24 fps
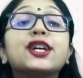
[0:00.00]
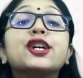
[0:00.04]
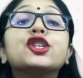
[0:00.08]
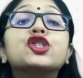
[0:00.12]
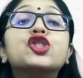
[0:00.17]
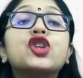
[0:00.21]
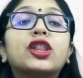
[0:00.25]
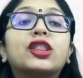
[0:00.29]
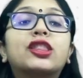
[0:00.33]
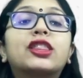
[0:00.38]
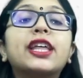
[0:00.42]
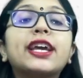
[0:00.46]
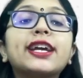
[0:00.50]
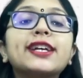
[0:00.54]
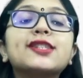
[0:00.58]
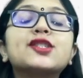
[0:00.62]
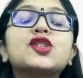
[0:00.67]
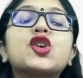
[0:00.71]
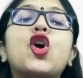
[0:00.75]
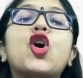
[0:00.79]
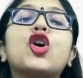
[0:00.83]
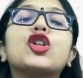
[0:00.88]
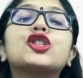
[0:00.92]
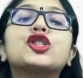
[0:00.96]
So
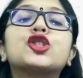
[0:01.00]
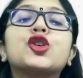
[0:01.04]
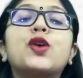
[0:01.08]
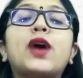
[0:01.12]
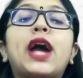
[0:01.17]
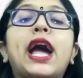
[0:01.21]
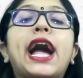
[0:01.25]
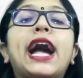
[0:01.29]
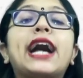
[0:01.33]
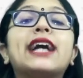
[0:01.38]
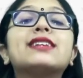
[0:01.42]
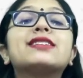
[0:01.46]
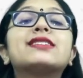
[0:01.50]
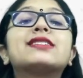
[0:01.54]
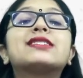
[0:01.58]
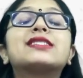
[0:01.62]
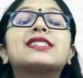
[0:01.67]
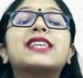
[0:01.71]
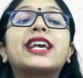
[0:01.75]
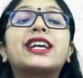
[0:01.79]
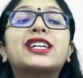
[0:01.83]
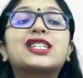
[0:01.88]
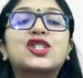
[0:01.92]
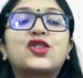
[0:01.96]
this also has
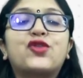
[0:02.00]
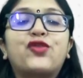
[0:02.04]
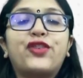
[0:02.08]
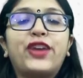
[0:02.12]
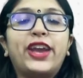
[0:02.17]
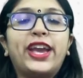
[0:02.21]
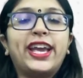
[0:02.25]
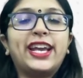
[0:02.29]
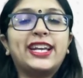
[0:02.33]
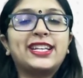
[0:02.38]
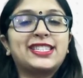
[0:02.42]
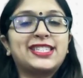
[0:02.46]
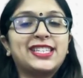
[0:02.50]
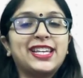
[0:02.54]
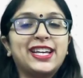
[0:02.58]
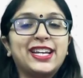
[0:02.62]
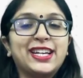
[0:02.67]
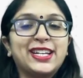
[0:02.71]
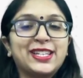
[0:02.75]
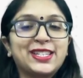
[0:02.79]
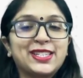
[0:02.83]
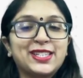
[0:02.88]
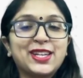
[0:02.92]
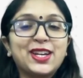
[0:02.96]
6
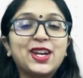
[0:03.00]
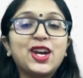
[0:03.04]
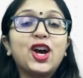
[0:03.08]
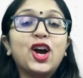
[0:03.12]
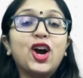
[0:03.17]
faces.